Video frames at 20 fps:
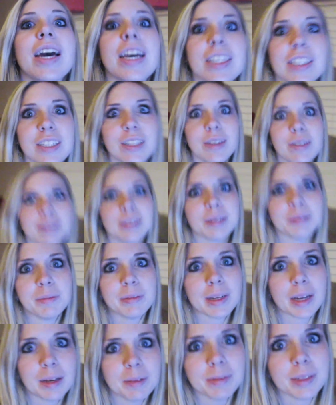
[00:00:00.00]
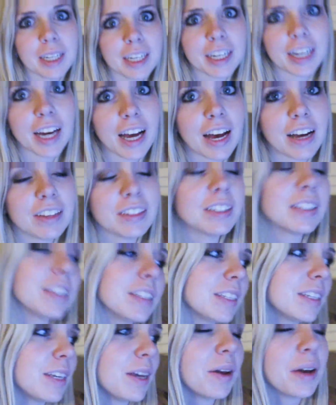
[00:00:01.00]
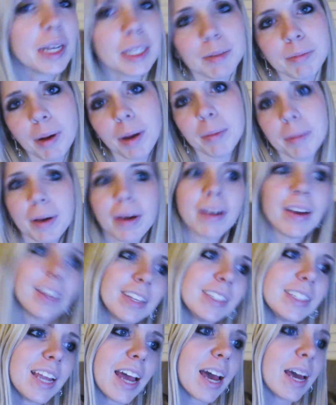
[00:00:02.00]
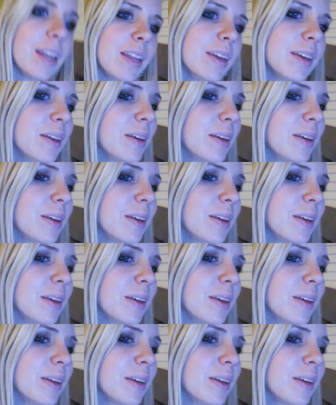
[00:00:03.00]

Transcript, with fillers: guys do sometimes at your house? Go ask Mom. Go ask Dad.